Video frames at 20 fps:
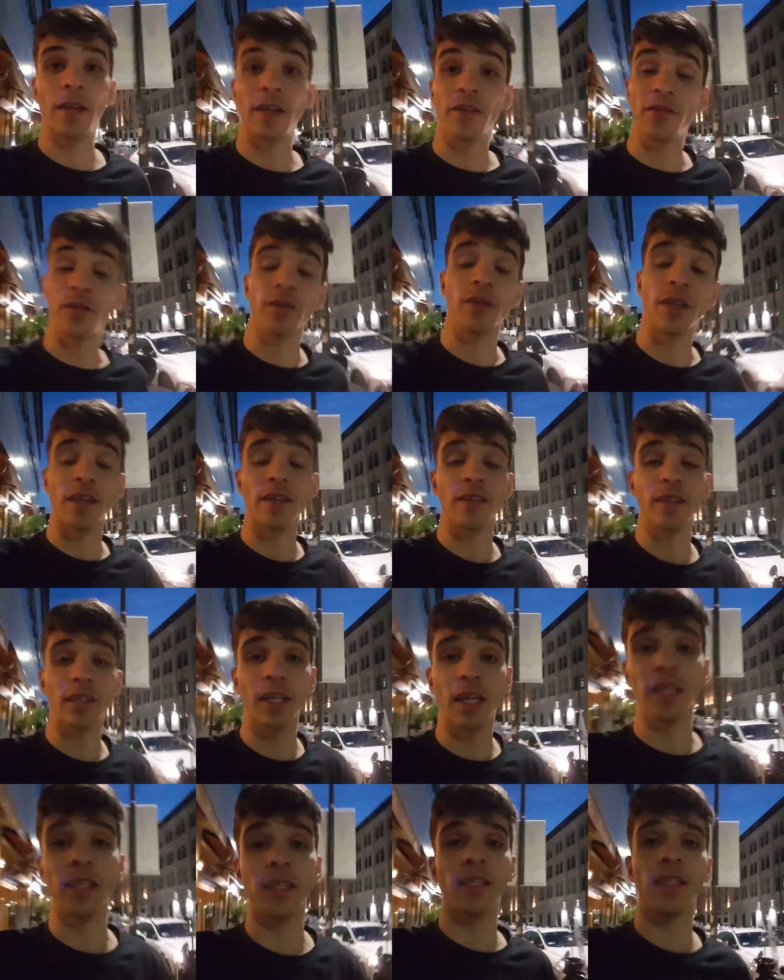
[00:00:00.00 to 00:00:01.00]
Spend a few days
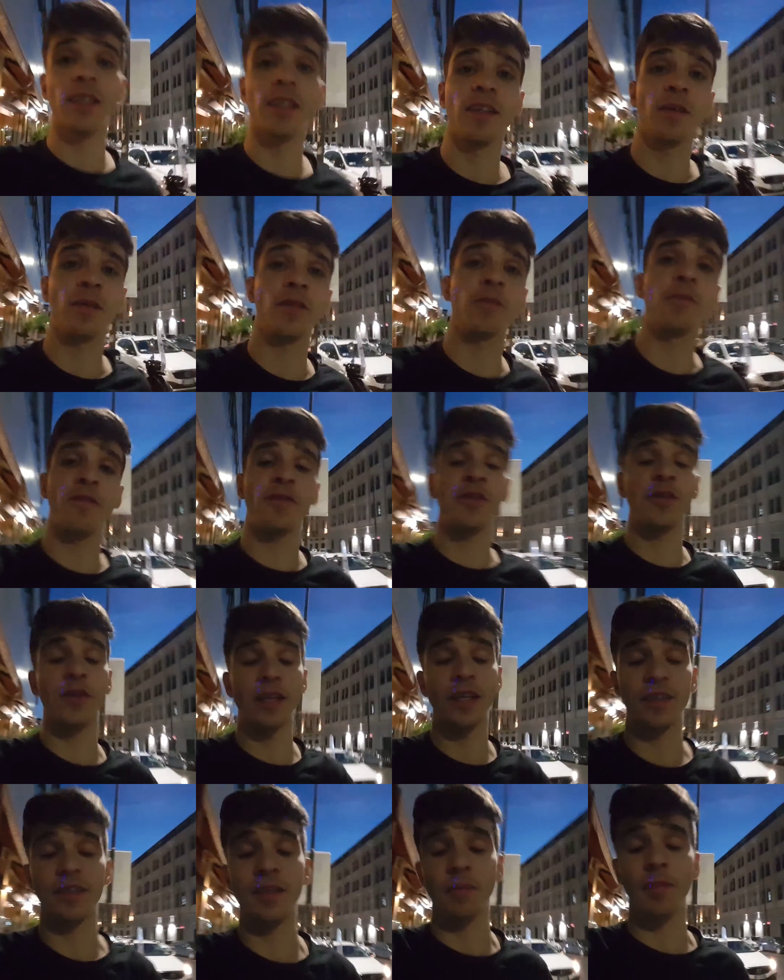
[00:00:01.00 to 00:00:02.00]
in London, a few
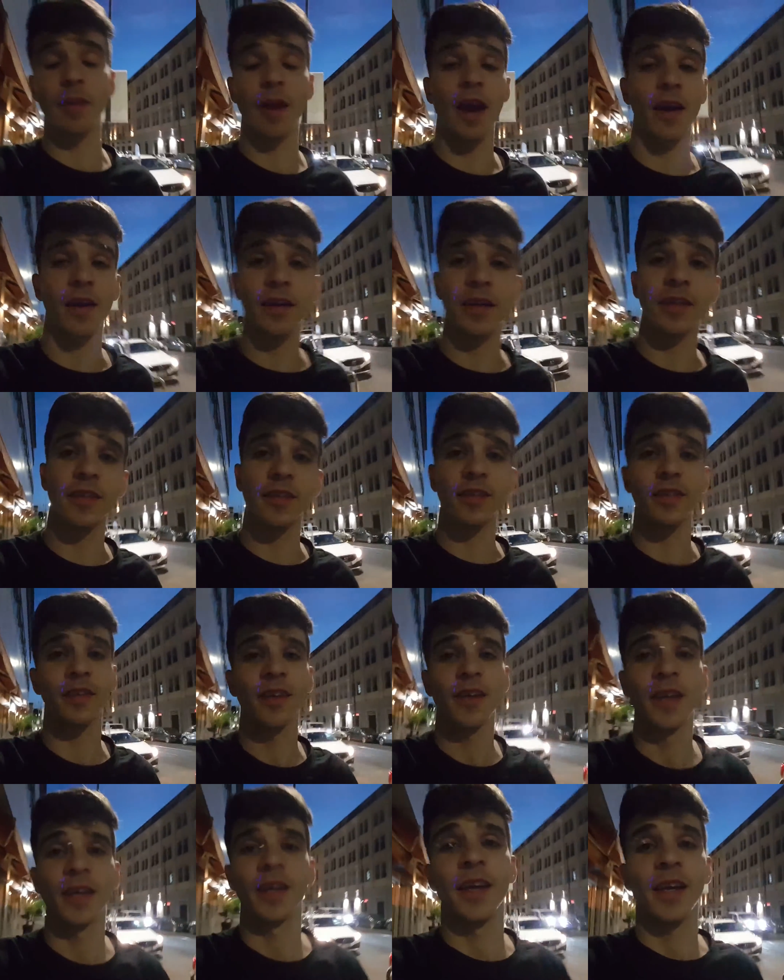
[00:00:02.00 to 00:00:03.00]
days in Paris,
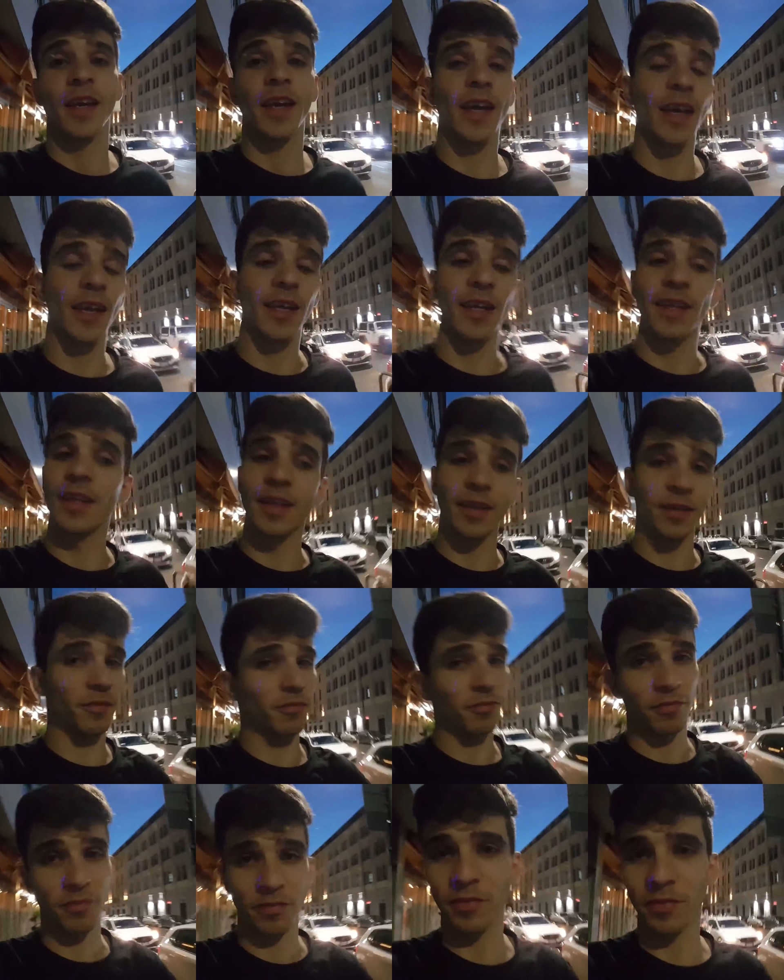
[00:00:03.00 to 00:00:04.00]
and
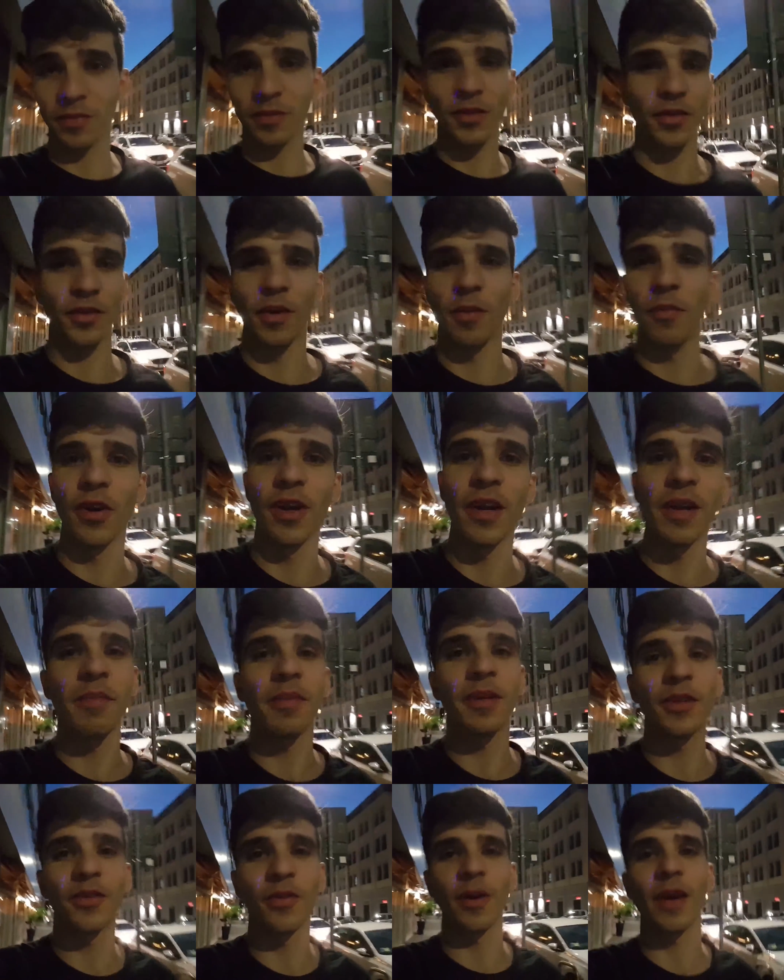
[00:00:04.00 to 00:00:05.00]
somewhere in
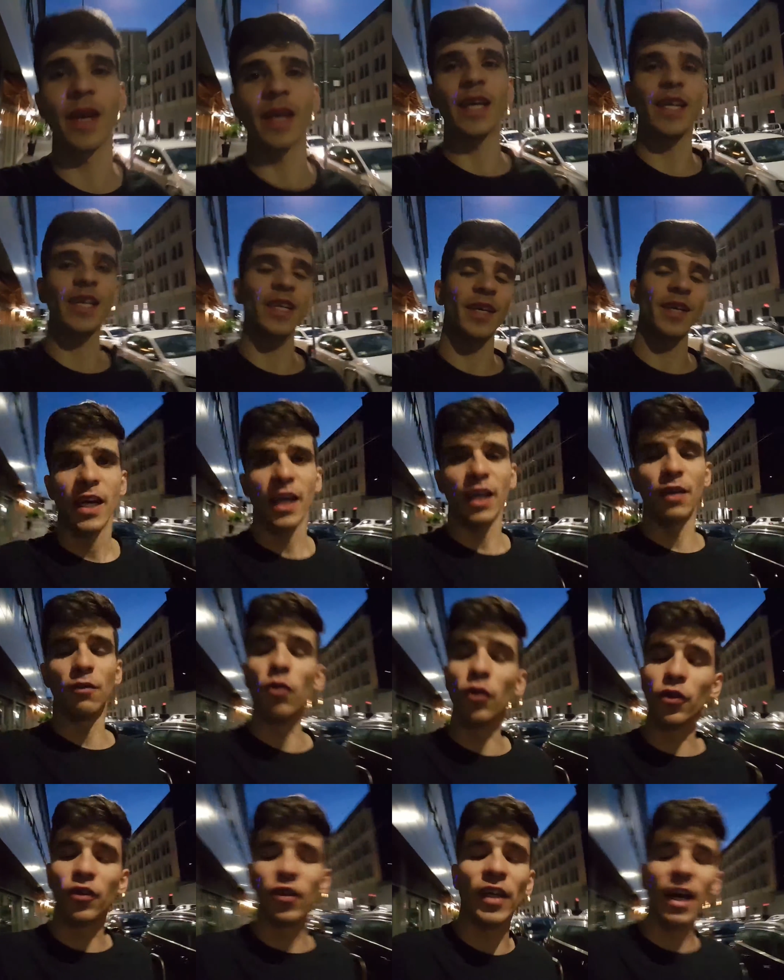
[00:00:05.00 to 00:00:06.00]
between. And
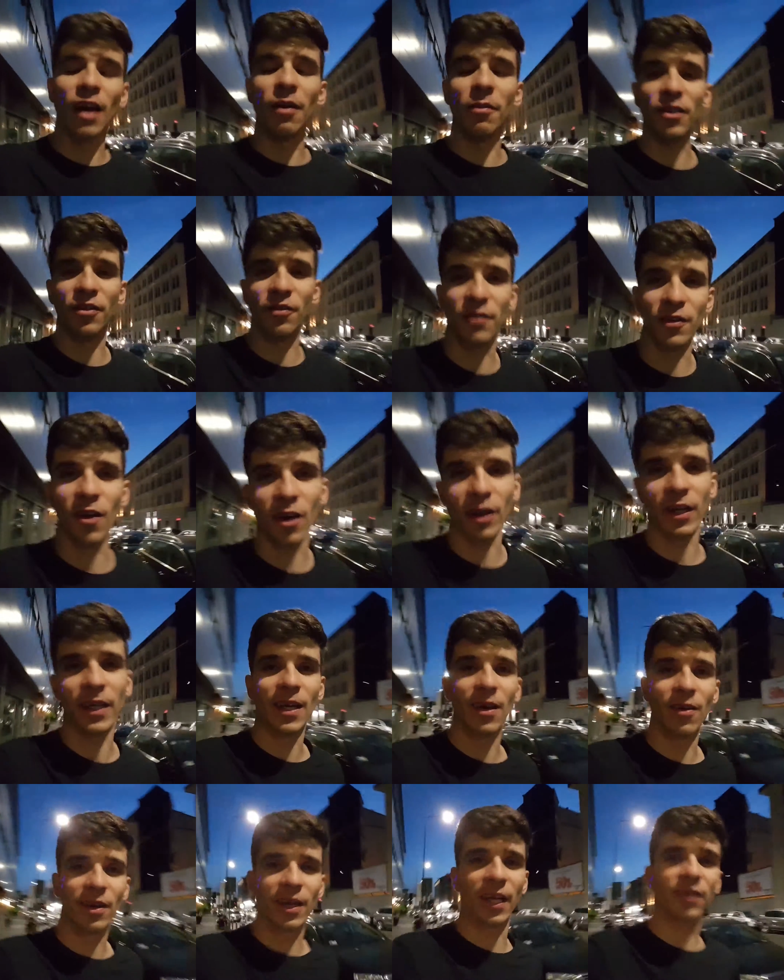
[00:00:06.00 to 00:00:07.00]
we'll see how much
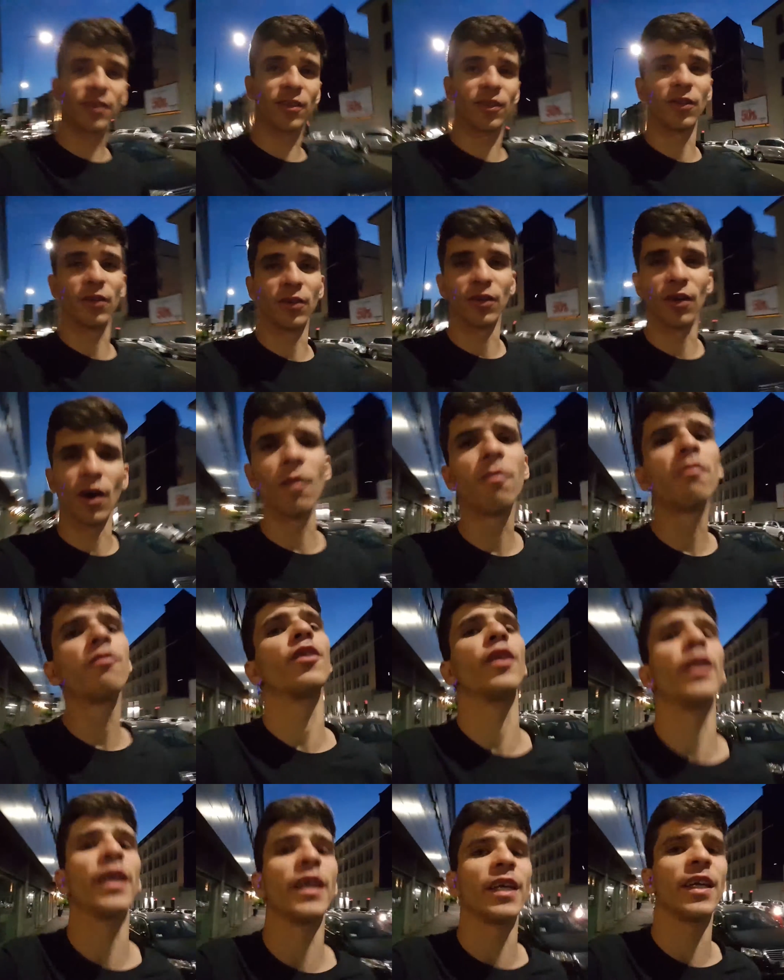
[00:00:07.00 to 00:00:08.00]
vlogging I'll get to do.
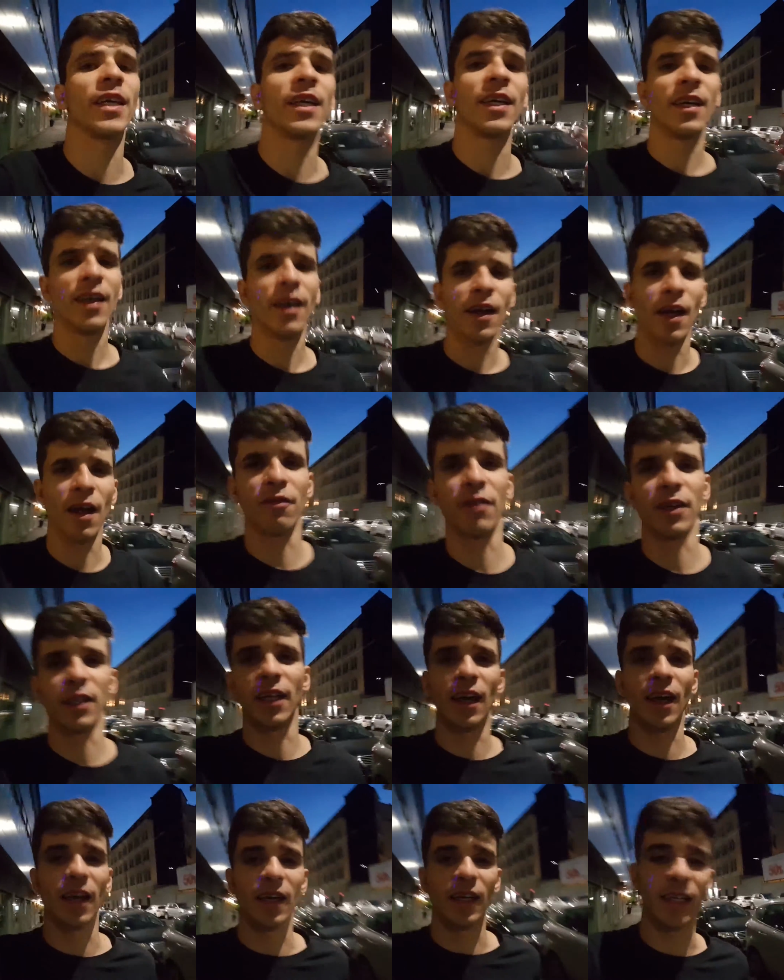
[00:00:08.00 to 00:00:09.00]
Hopefully every
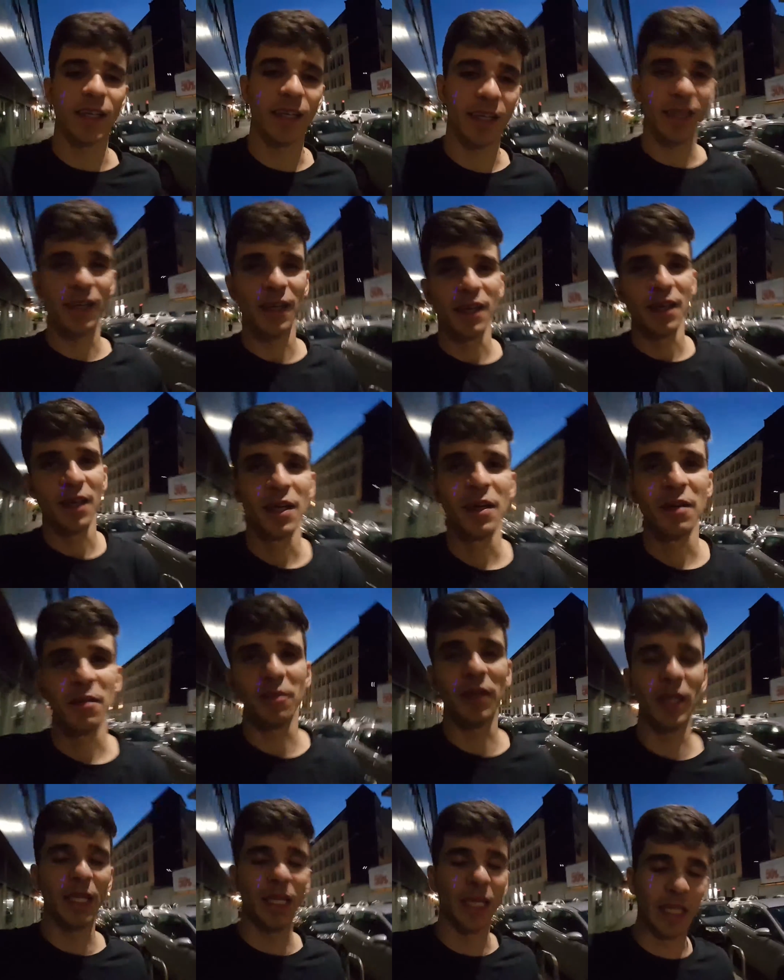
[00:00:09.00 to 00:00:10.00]
day,
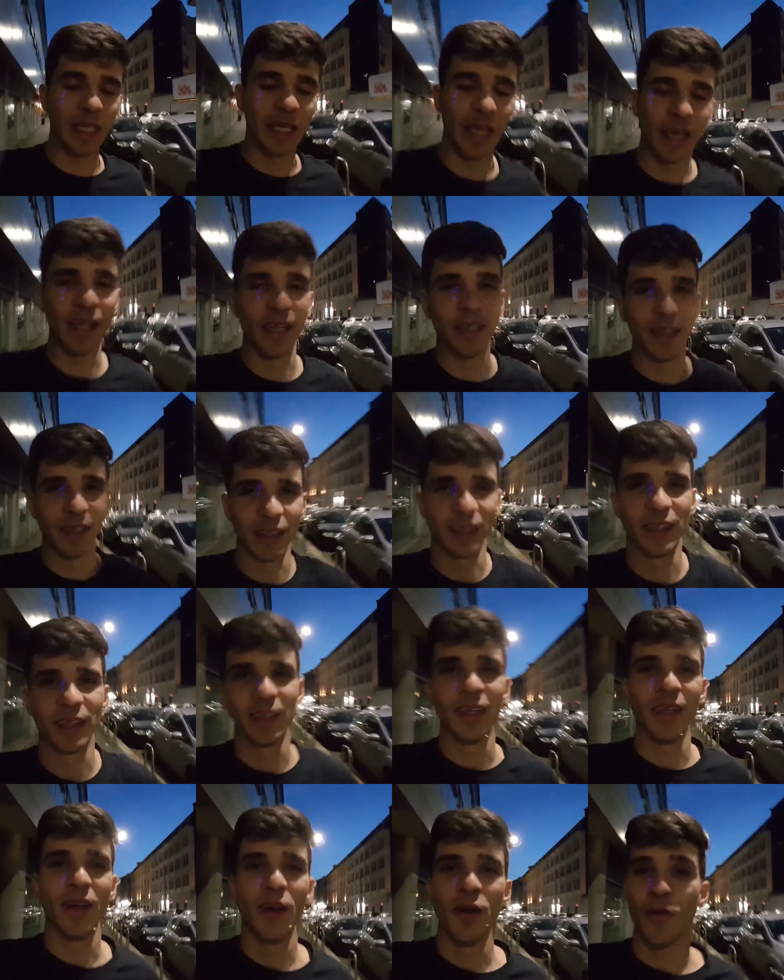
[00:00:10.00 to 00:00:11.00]
but then again,
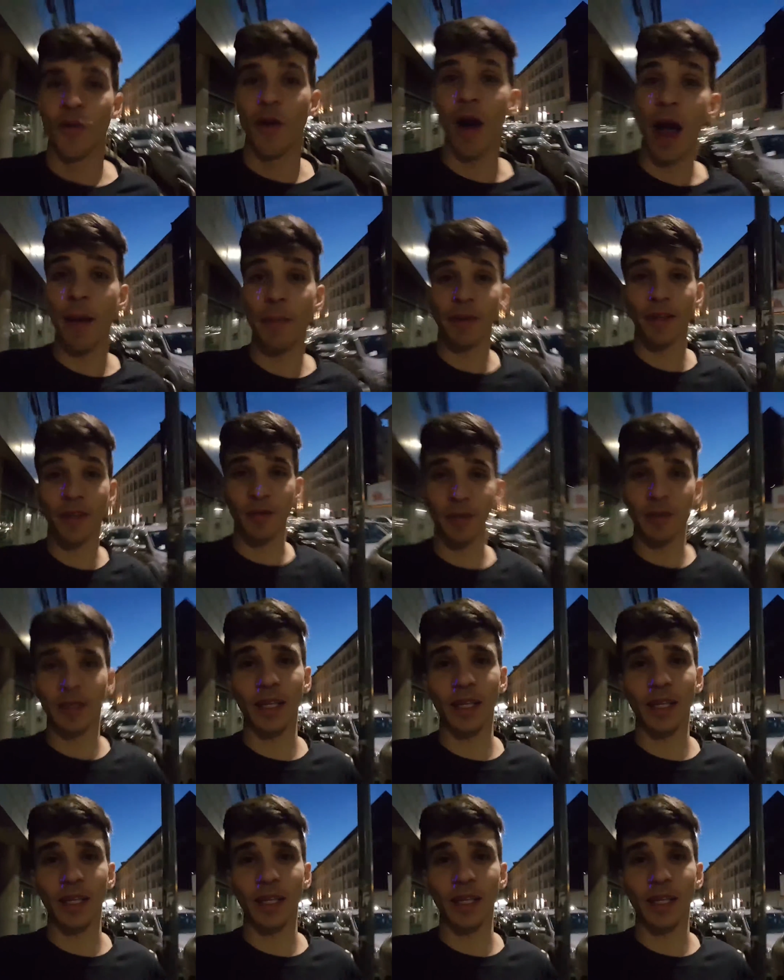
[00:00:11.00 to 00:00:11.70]
what happened to